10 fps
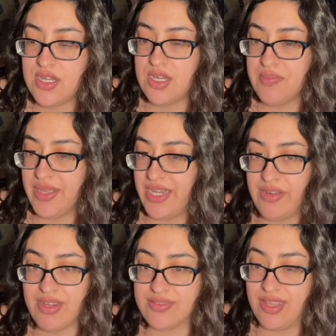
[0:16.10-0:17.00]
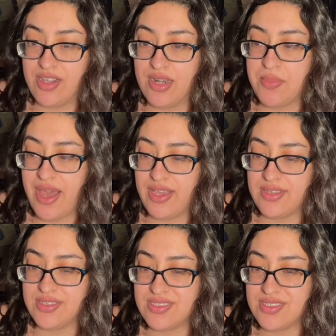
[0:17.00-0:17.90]
But anyways, I got a
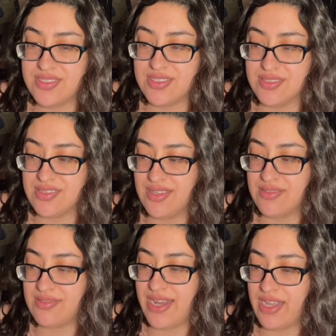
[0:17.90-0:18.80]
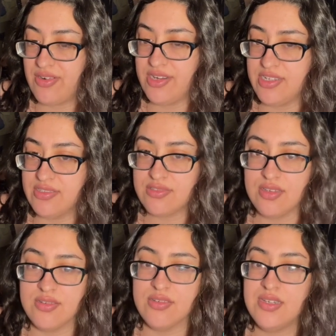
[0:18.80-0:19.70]
package. It says snackcrate,
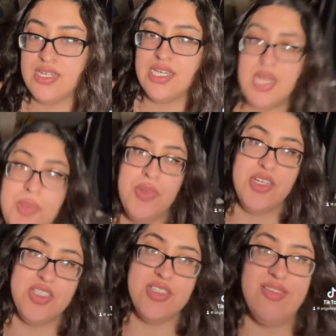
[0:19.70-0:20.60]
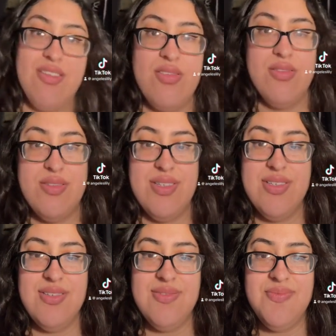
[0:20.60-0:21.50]
so I'm pretty sure this one's
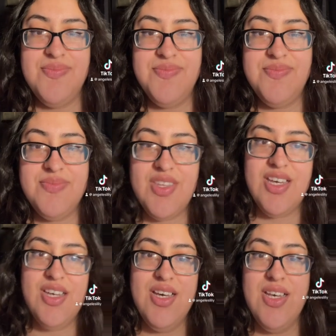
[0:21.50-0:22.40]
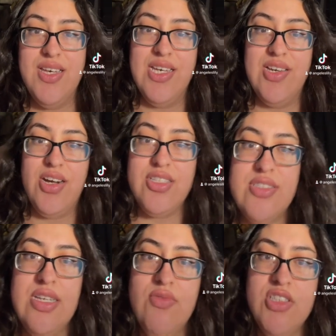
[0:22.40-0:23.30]
it. It
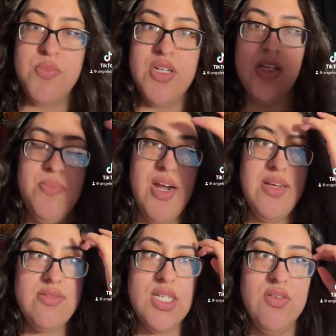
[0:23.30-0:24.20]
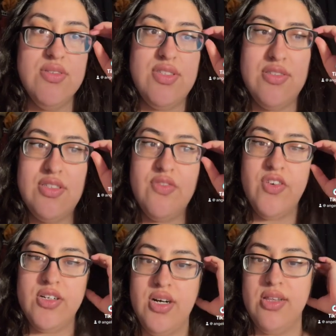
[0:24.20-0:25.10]
honestly was pretty pricey. It was
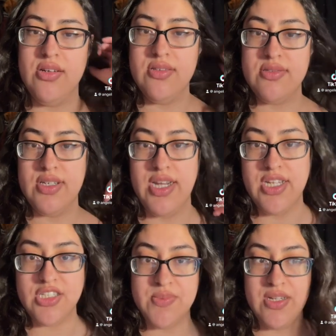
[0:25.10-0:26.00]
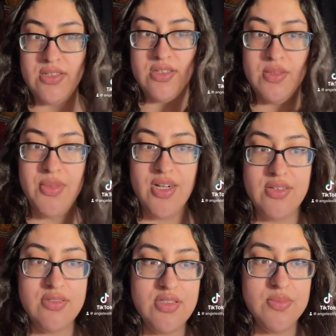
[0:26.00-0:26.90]
$64, and I expected the
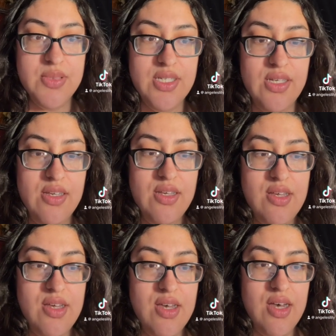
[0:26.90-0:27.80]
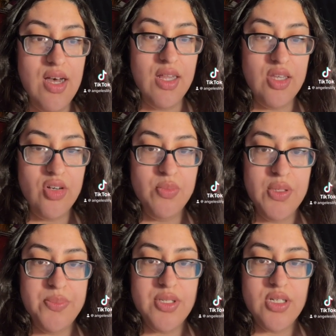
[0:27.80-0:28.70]
box to be a little
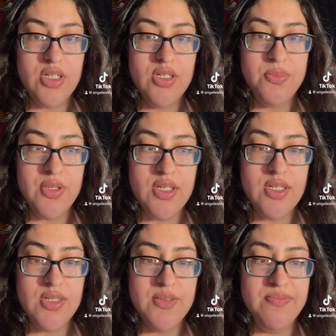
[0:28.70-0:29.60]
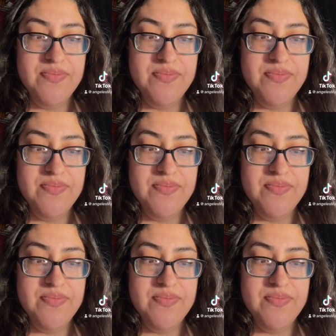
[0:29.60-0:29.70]
bit bigger, but